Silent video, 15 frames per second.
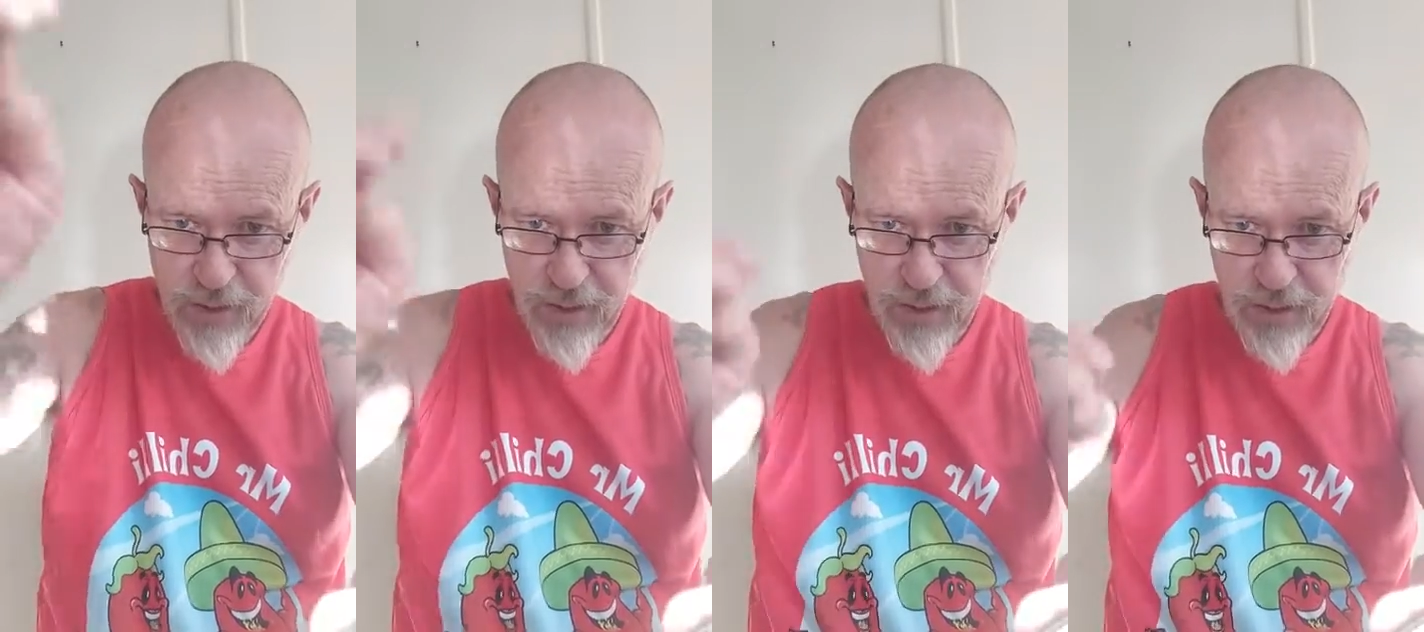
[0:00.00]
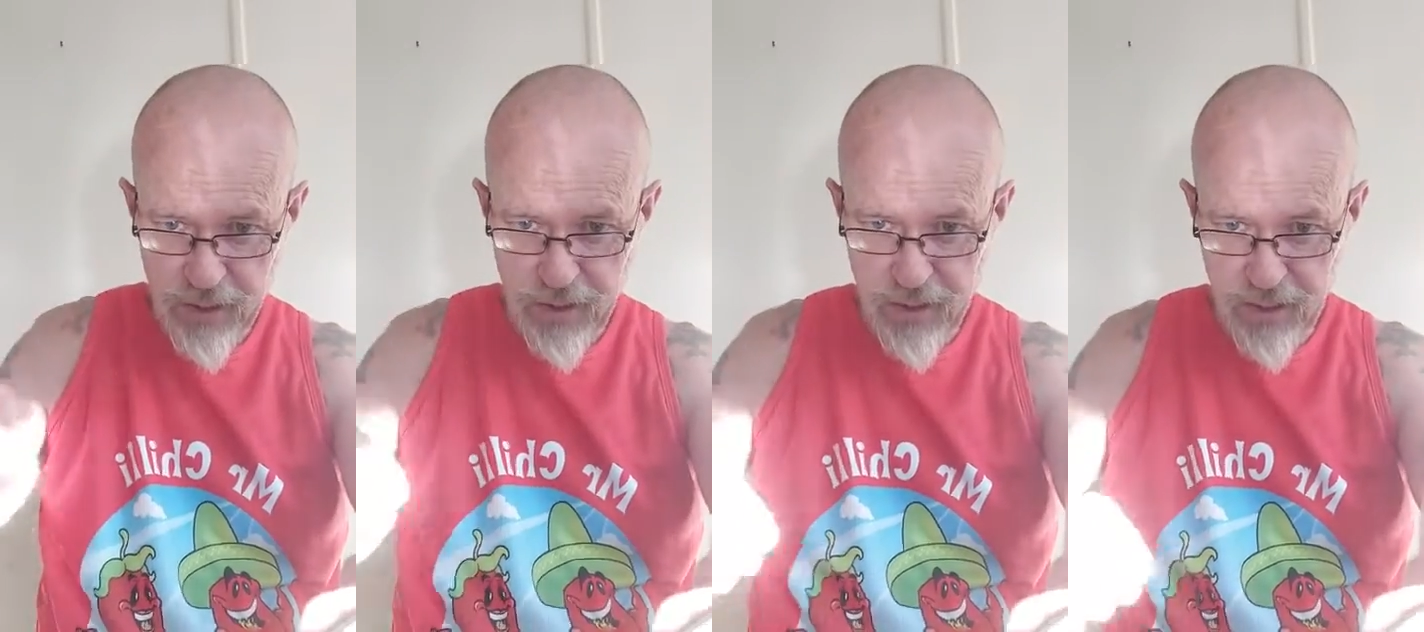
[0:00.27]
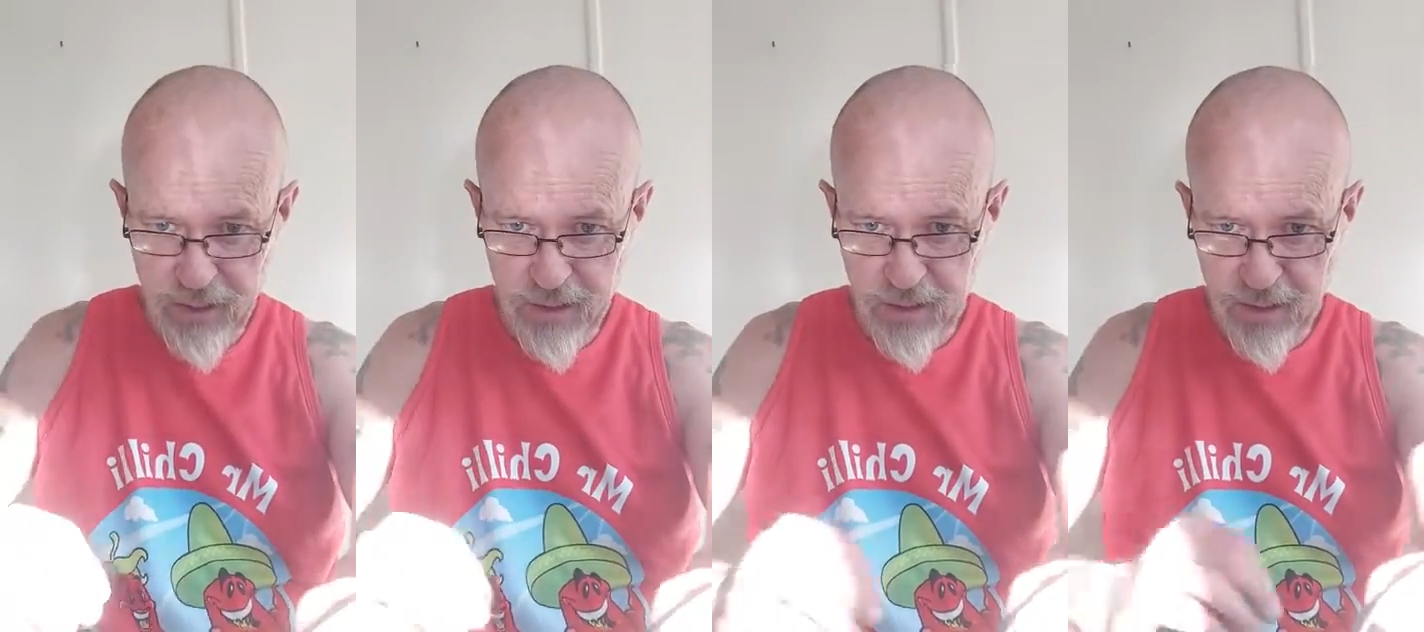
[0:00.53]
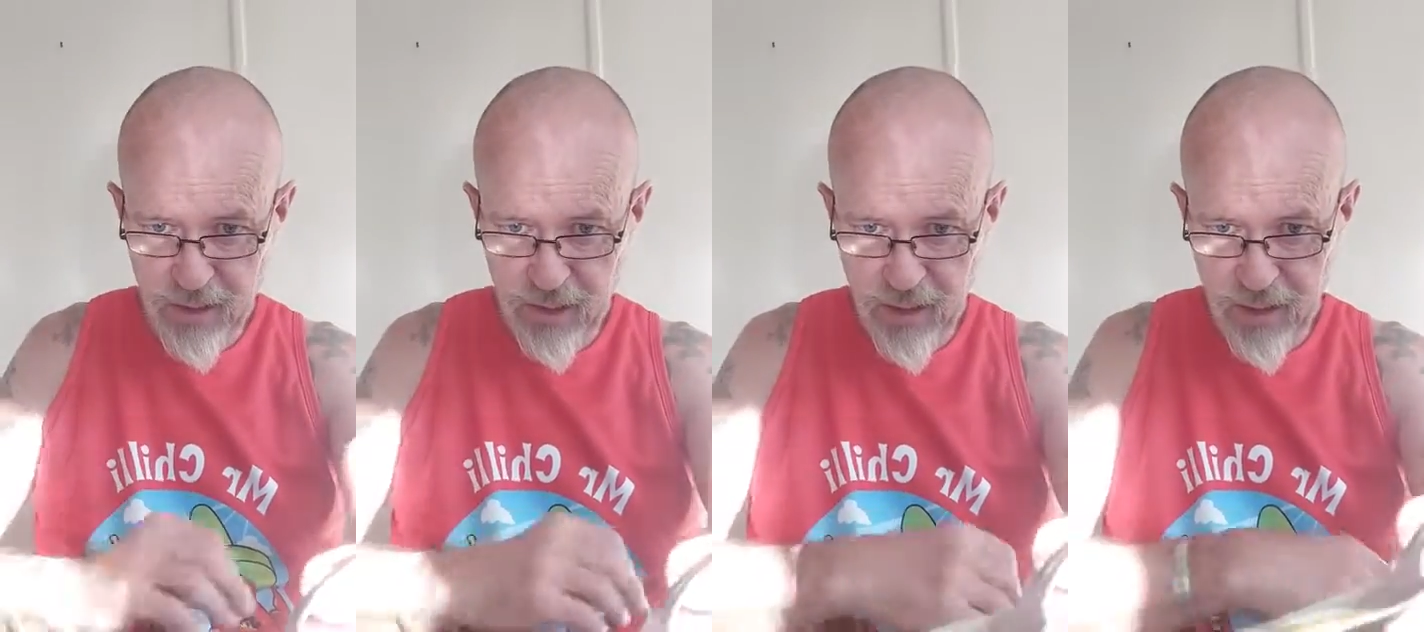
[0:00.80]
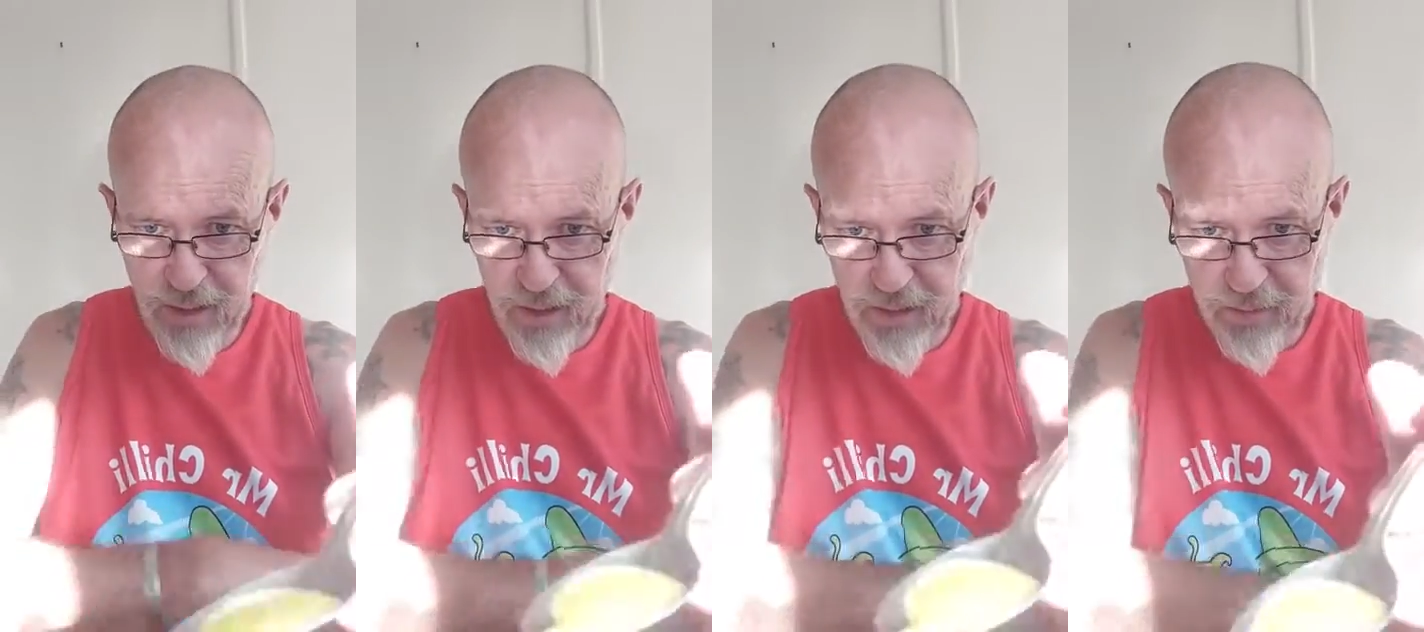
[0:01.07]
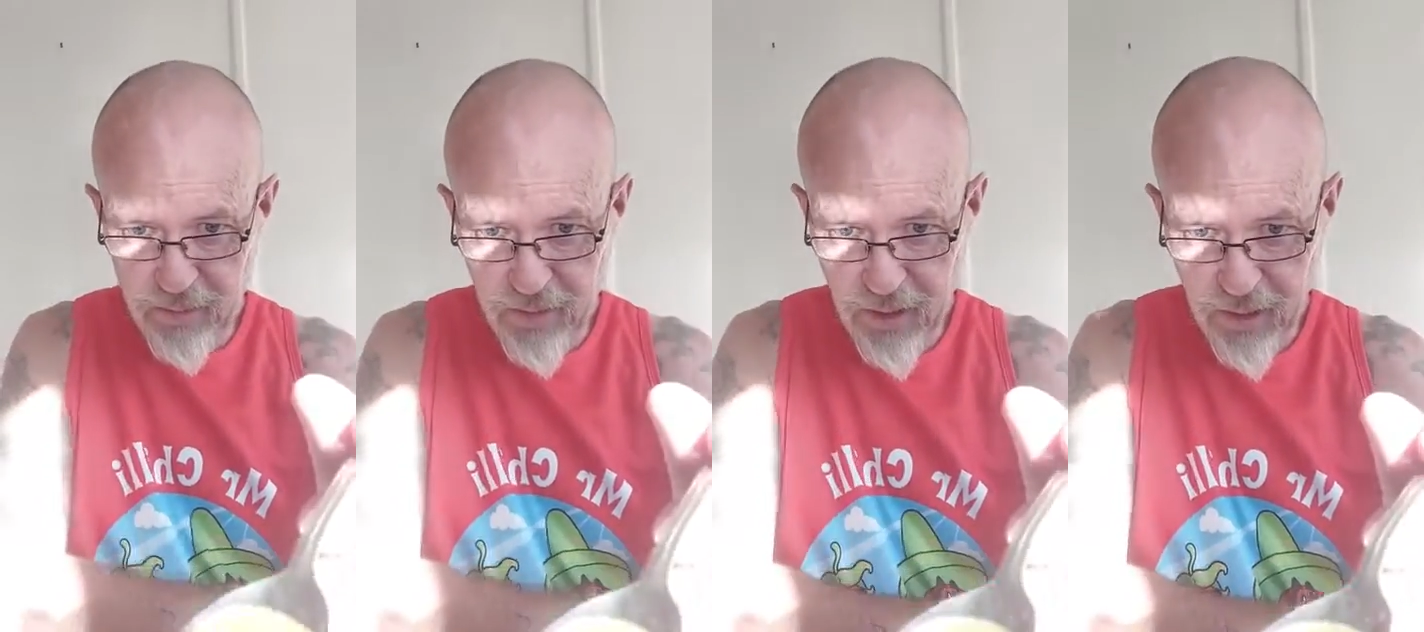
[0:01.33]
It's a
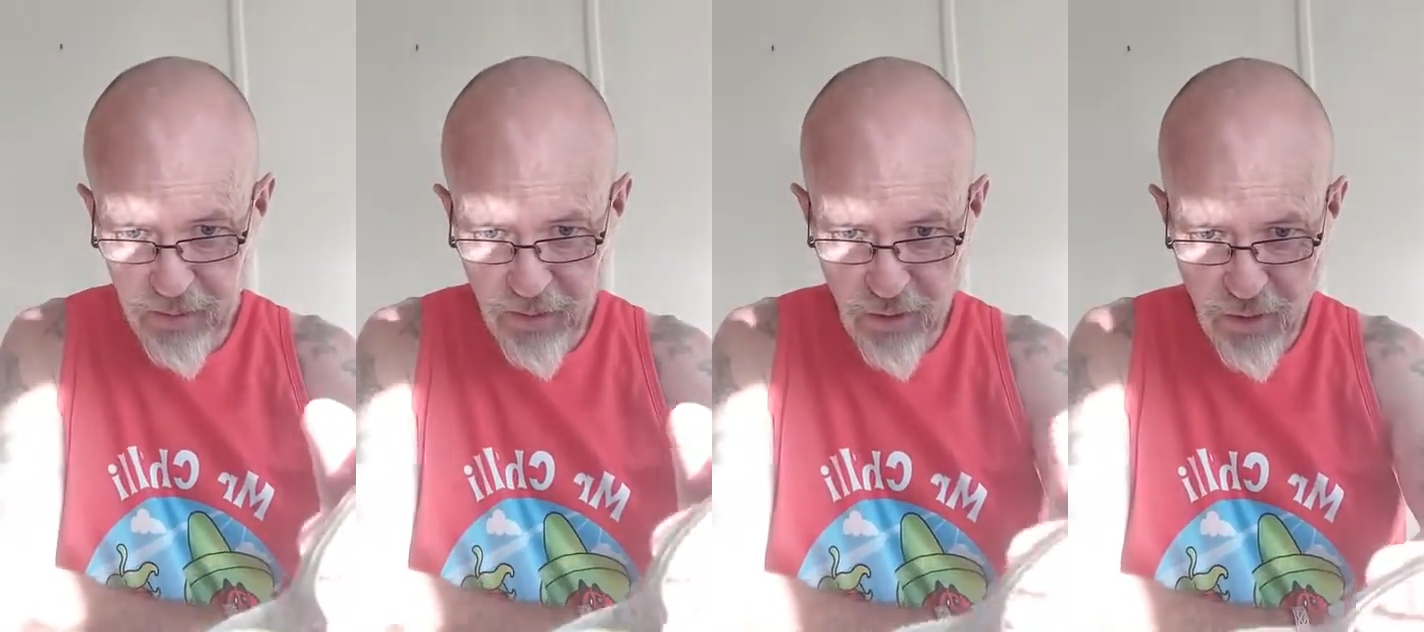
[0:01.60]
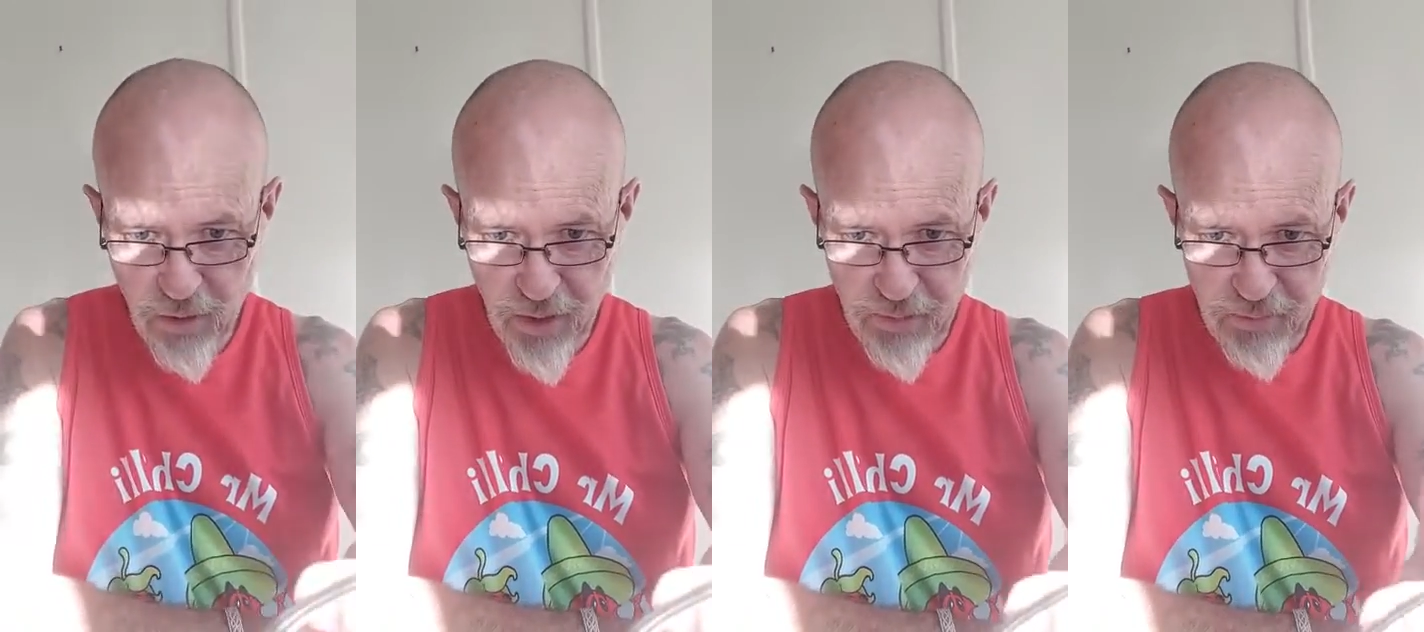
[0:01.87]
light